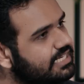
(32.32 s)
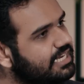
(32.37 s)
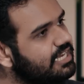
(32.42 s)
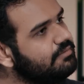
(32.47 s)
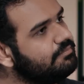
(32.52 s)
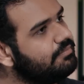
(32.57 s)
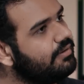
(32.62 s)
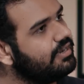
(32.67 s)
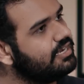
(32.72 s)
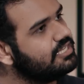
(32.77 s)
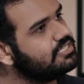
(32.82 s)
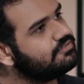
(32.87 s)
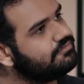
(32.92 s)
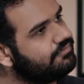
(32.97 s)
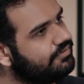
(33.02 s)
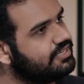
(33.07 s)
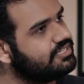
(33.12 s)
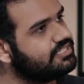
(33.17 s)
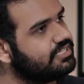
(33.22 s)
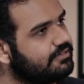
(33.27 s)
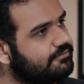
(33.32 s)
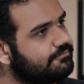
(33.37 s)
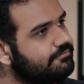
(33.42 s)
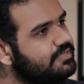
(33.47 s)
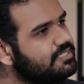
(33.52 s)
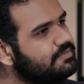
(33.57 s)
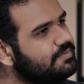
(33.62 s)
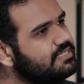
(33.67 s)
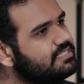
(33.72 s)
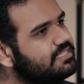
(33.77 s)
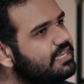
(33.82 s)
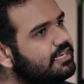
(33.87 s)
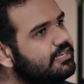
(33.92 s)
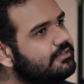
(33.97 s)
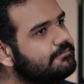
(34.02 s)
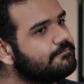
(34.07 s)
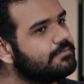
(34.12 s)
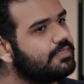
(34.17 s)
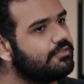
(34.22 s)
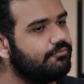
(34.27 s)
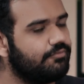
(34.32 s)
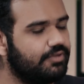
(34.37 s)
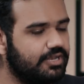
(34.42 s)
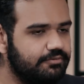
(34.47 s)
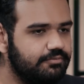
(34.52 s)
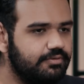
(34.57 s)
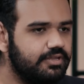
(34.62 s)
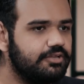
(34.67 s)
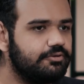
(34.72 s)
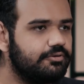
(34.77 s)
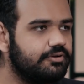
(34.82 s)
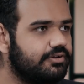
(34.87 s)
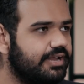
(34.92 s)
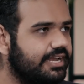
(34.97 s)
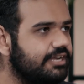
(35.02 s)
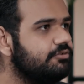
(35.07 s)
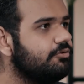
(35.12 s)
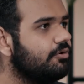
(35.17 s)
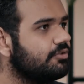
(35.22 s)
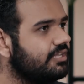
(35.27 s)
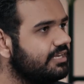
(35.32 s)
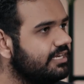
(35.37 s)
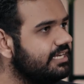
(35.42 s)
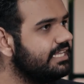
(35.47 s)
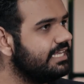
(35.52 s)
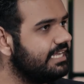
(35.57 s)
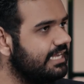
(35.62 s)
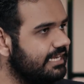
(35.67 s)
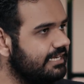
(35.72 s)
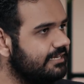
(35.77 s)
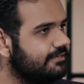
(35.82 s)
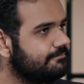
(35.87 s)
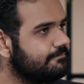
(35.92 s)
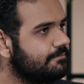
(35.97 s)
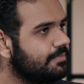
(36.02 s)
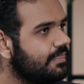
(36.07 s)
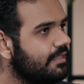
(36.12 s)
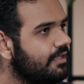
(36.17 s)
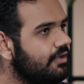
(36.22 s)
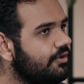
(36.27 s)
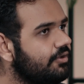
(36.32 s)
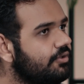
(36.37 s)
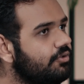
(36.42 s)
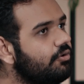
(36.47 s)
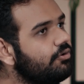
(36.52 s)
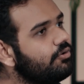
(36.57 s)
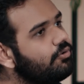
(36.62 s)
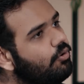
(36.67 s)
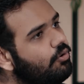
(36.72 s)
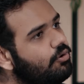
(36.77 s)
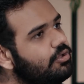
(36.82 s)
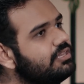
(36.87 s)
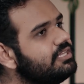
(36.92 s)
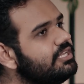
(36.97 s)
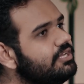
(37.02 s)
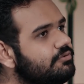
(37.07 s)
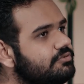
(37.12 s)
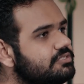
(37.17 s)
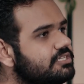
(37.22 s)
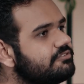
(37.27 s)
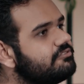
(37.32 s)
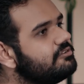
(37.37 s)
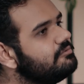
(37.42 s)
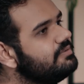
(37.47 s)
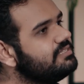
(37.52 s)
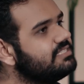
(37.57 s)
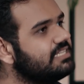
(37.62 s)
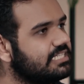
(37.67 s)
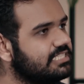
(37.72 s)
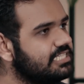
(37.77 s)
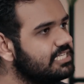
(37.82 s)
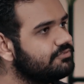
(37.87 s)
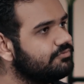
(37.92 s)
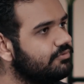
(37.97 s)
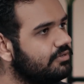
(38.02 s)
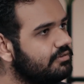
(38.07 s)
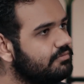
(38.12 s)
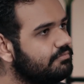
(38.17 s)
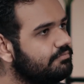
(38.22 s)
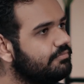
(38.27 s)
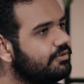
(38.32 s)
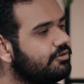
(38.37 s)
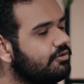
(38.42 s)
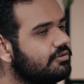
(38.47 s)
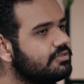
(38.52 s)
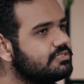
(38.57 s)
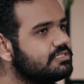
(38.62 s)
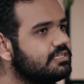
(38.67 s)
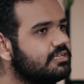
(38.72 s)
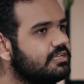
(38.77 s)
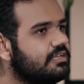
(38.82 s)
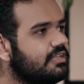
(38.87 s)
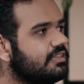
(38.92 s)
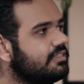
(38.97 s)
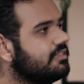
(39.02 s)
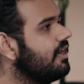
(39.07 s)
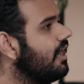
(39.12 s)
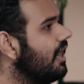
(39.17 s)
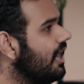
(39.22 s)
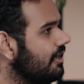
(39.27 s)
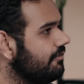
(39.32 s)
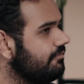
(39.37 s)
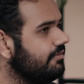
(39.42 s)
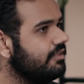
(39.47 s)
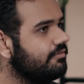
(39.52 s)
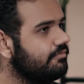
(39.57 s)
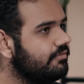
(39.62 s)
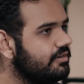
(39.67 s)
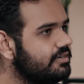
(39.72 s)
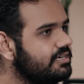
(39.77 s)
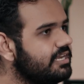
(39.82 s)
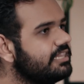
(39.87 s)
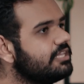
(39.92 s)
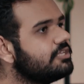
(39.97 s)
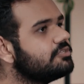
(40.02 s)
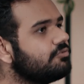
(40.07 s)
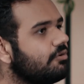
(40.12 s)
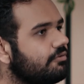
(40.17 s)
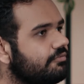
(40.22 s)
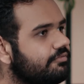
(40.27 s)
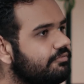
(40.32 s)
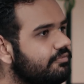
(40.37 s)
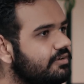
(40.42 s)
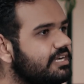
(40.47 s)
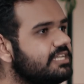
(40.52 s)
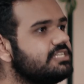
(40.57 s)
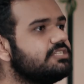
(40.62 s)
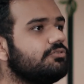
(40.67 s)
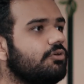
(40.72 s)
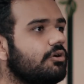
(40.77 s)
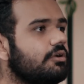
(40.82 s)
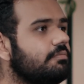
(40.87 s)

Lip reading: Second part is a friction, which means that whenever you're trying to authenticate, not all the user will be successful because the hardware world and the software world is